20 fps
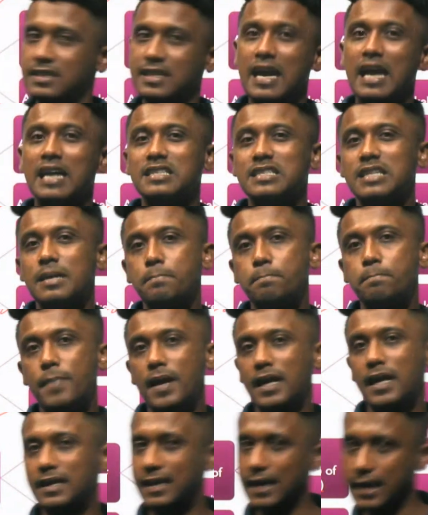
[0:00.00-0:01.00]
calcium
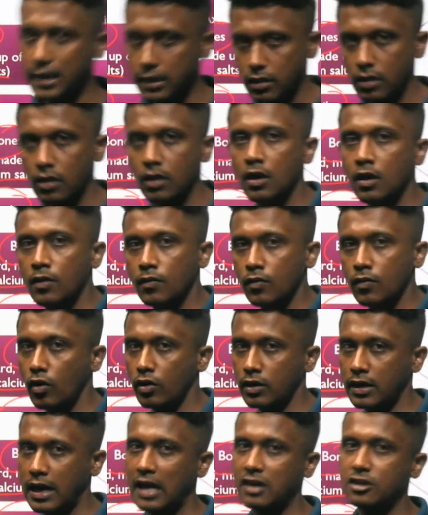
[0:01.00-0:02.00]
pectate or
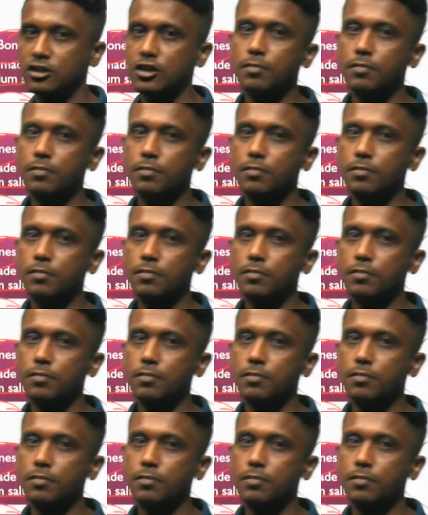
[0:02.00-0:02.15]
calcium